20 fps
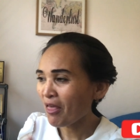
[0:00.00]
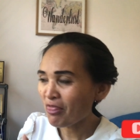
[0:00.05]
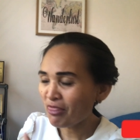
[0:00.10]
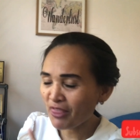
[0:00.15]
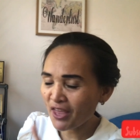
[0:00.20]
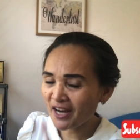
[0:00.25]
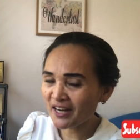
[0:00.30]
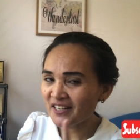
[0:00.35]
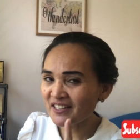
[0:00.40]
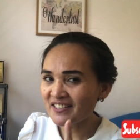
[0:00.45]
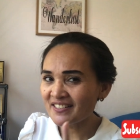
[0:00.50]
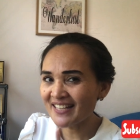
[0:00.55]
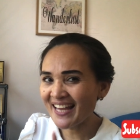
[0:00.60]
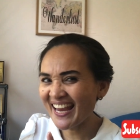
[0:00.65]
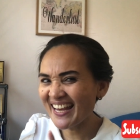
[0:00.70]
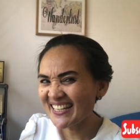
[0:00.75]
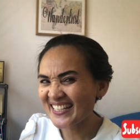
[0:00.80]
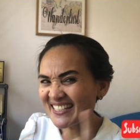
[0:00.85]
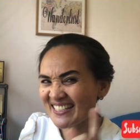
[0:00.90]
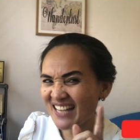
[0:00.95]
there's
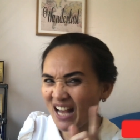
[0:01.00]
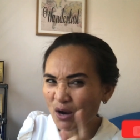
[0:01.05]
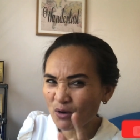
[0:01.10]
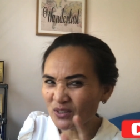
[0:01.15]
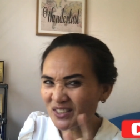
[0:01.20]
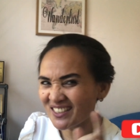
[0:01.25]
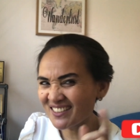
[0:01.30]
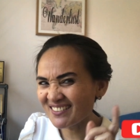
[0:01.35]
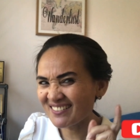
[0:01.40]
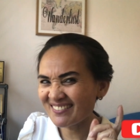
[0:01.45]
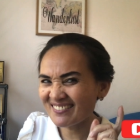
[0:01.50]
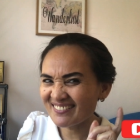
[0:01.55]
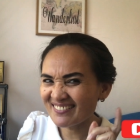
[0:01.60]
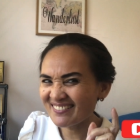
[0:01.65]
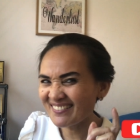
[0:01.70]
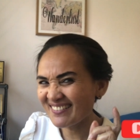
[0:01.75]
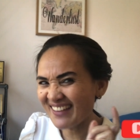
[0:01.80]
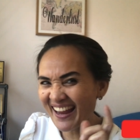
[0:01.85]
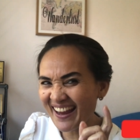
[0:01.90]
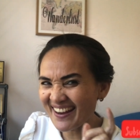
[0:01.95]
a sour
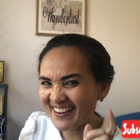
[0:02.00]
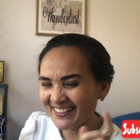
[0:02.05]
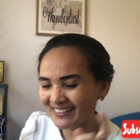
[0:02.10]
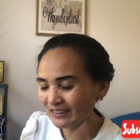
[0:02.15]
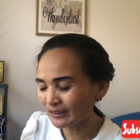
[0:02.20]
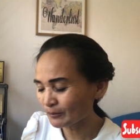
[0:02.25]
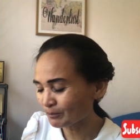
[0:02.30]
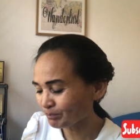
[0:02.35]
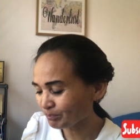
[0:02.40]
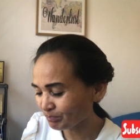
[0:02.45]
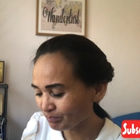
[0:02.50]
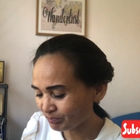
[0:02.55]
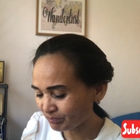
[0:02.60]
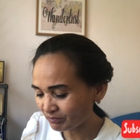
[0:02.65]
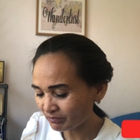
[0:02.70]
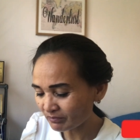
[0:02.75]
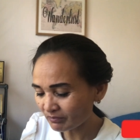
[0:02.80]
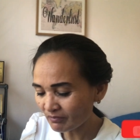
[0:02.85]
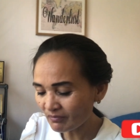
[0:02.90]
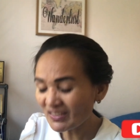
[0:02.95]
thing.
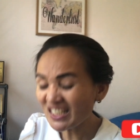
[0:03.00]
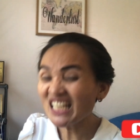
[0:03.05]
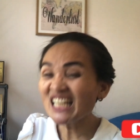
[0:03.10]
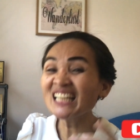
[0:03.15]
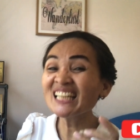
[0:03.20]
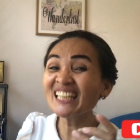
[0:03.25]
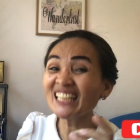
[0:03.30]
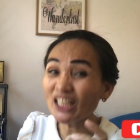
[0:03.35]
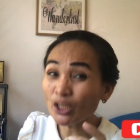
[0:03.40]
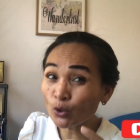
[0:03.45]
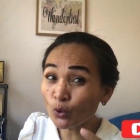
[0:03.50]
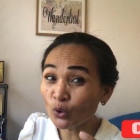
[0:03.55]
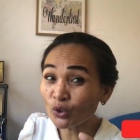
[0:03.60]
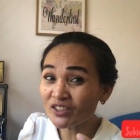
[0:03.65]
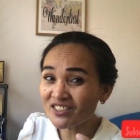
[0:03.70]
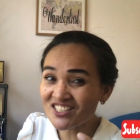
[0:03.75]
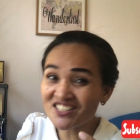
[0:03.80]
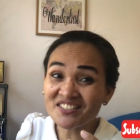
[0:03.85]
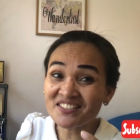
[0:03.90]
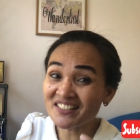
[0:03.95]
A little,
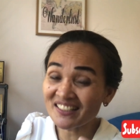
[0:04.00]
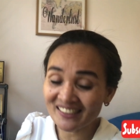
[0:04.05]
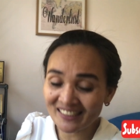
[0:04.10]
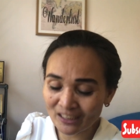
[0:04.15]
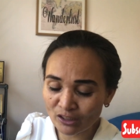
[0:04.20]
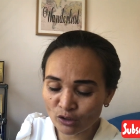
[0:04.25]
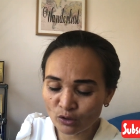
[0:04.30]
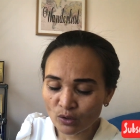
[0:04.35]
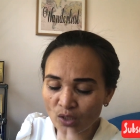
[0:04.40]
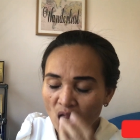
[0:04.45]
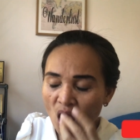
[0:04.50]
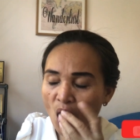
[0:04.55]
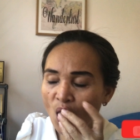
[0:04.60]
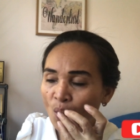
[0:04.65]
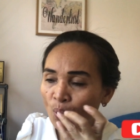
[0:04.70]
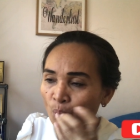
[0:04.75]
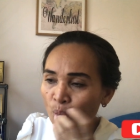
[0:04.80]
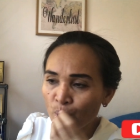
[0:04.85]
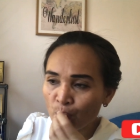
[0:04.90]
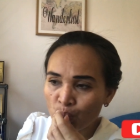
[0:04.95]
just a little.
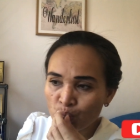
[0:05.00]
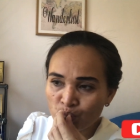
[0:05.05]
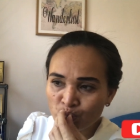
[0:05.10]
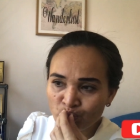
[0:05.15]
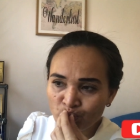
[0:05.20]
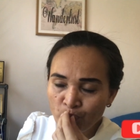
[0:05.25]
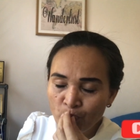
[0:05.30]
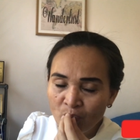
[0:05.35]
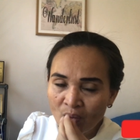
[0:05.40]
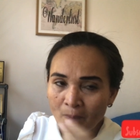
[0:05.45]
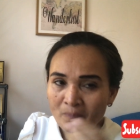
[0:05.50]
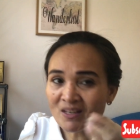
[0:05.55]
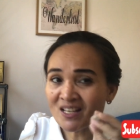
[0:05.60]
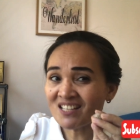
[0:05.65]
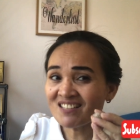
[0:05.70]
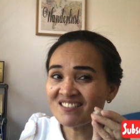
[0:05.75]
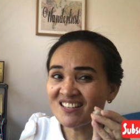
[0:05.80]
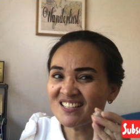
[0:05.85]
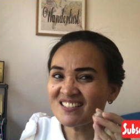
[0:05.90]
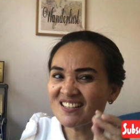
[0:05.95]

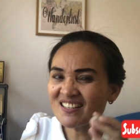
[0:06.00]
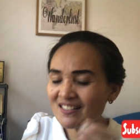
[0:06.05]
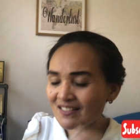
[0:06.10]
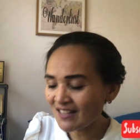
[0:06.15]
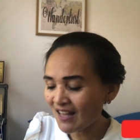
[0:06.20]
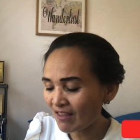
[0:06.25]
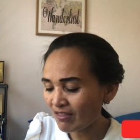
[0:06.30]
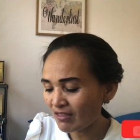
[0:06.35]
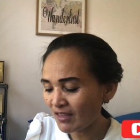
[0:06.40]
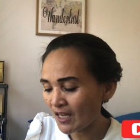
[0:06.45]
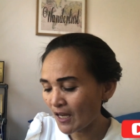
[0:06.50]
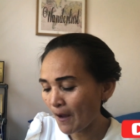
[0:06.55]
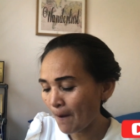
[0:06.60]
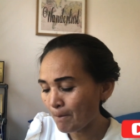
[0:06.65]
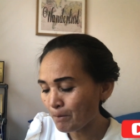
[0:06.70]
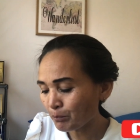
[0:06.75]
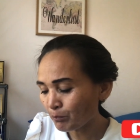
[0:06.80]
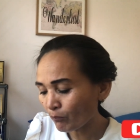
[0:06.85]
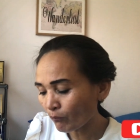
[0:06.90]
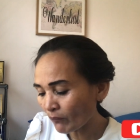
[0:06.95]
Because this is not the
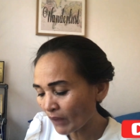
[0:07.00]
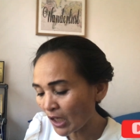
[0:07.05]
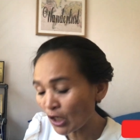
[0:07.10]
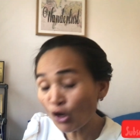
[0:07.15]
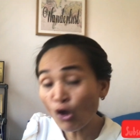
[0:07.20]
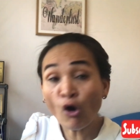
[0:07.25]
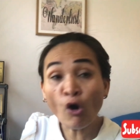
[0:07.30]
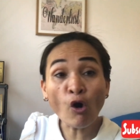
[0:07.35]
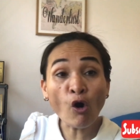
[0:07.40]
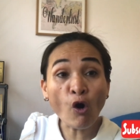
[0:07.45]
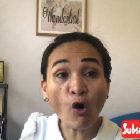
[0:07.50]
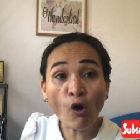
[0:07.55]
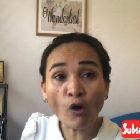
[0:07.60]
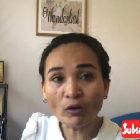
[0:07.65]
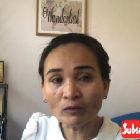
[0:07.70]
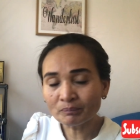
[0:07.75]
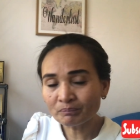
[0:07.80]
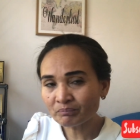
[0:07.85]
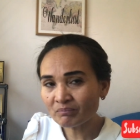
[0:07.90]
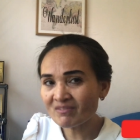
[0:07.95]
longkong
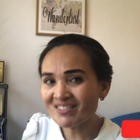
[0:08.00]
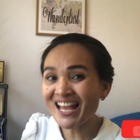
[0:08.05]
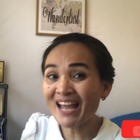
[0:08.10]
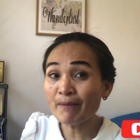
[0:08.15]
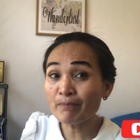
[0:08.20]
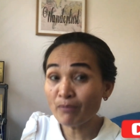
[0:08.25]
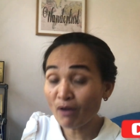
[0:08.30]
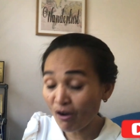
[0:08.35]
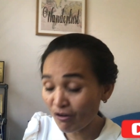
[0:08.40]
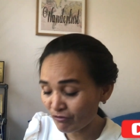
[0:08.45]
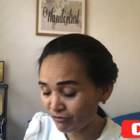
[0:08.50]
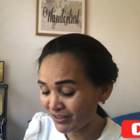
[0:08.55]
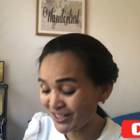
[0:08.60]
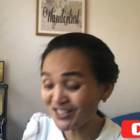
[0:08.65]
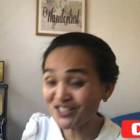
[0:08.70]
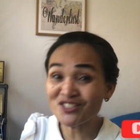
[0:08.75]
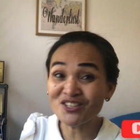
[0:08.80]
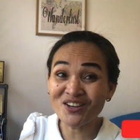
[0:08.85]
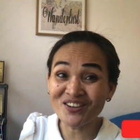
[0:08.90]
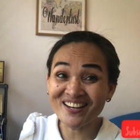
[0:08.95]
type of
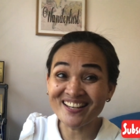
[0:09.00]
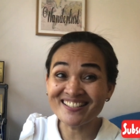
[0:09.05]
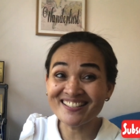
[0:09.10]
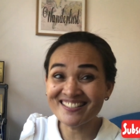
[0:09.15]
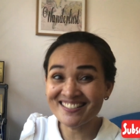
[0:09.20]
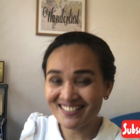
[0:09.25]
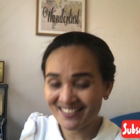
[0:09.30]
lanzones.